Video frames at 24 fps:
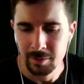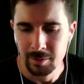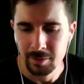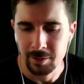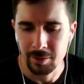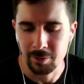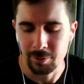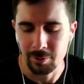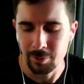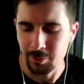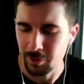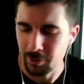
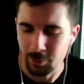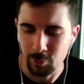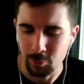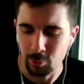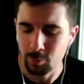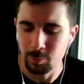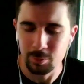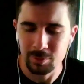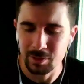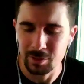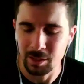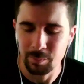The
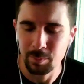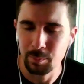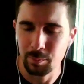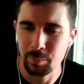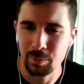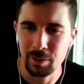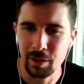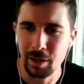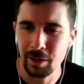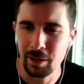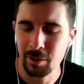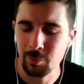normal type of
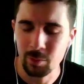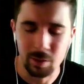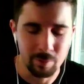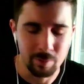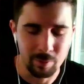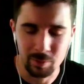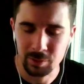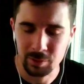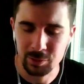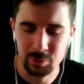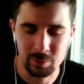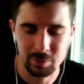banana, we have
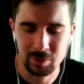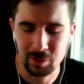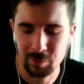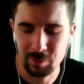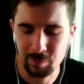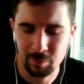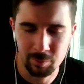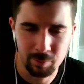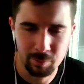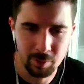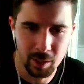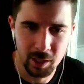all sorts of
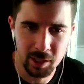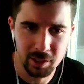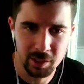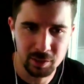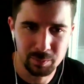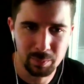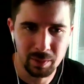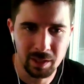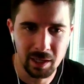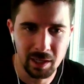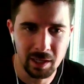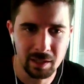different varieties of
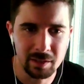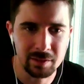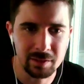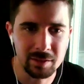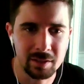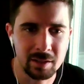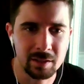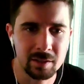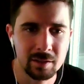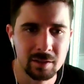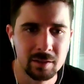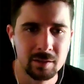bananas
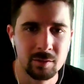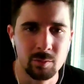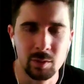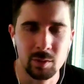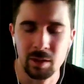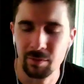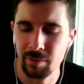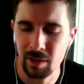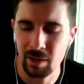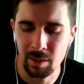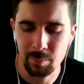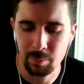here. We
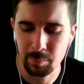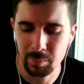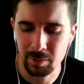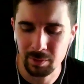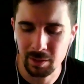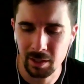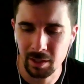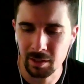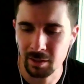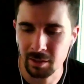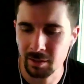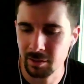have apple
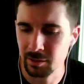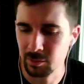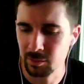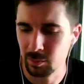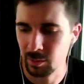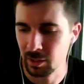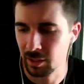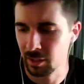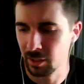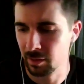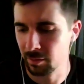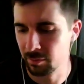bananas, we
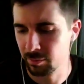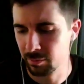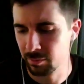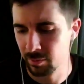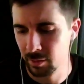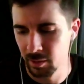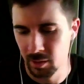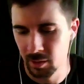have